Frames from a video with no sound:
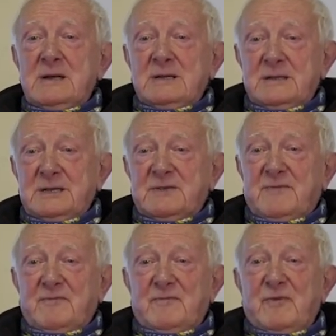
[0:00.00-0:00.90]
to this
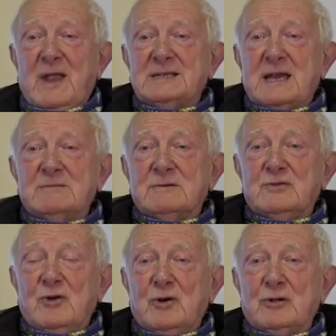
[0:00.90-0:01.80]
flat out
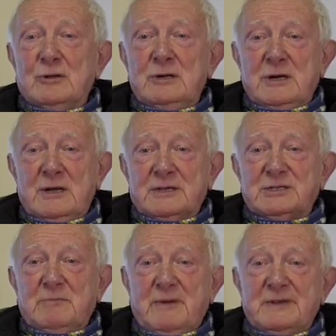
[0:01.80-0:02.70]
crawl at the
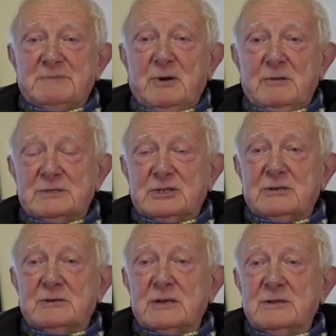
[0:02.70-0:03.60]
top of this boulder
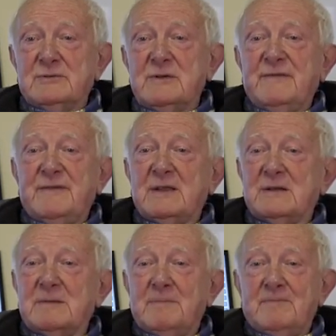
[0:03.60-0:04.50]
choke, and the roof fell
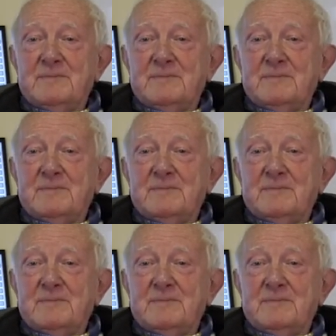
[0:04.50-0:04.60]
on him.